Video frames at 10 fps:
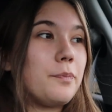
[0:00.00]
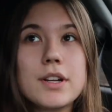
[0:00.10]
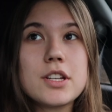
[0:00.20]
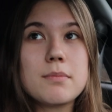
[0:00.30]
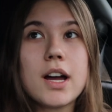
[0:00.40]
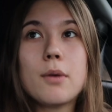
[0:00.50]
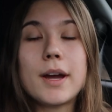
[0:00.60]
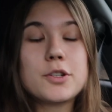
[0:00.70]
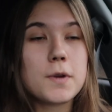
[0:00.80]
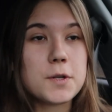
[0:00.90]
I want to talk about
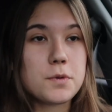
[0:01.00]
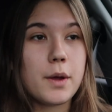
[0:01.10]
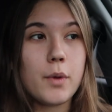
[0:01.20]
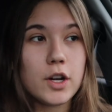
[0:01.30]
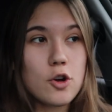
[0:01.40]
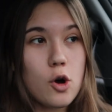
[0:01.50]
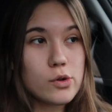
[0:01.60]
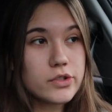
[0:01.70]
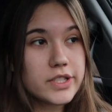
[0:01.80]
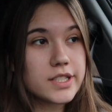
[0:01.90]
my 2021
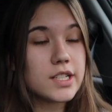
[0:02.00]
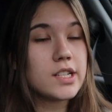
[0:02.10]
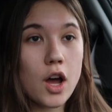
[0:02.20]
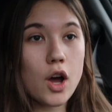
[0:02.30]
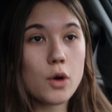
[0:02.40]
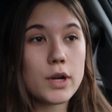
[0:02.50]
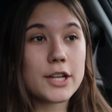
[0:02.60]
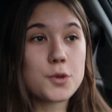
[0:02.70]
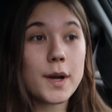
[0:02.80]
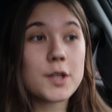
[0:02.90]
goals. So,
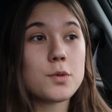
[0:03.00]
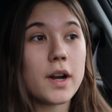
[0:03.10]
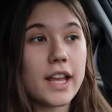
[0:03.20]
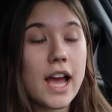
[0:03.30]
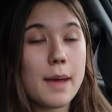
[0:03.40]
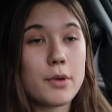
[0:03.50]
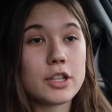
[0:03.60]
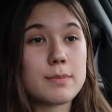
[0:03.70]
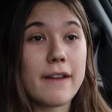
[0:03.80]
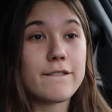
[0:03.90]
in 2020, I
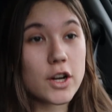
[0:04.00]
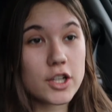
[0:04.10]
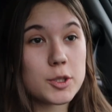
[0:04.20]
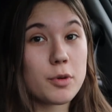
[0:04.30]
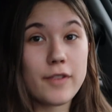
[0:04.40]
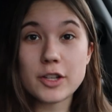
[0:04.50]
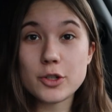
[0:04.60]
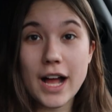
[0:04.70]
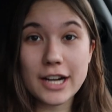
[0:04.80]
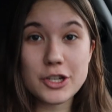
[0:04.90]
booked my first
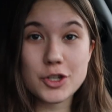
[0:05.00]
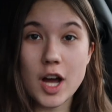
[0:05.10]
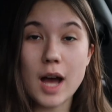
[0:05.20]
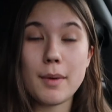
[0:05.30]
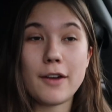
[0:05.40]
professional acting job.